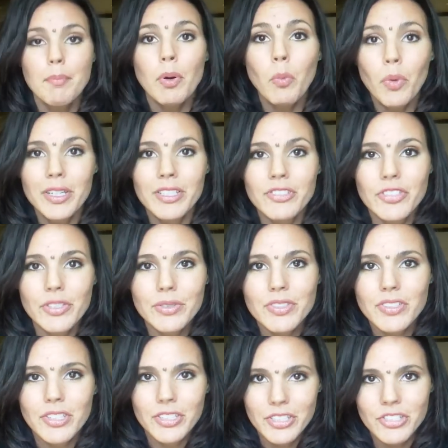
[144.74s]
But once you
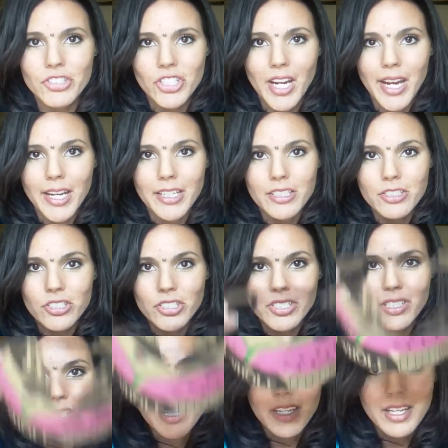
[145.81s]
start to change
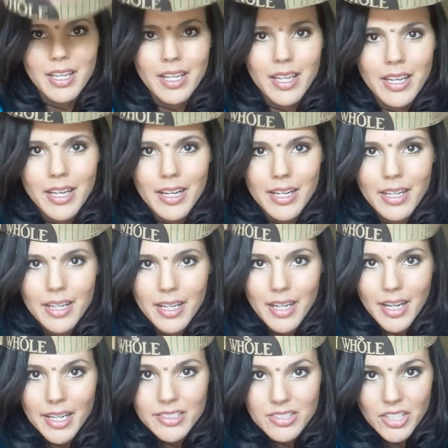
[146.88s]

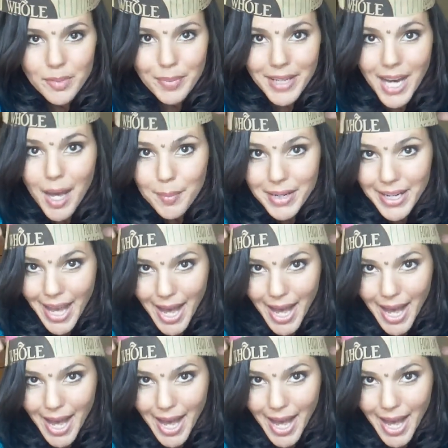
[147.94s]
and start becoming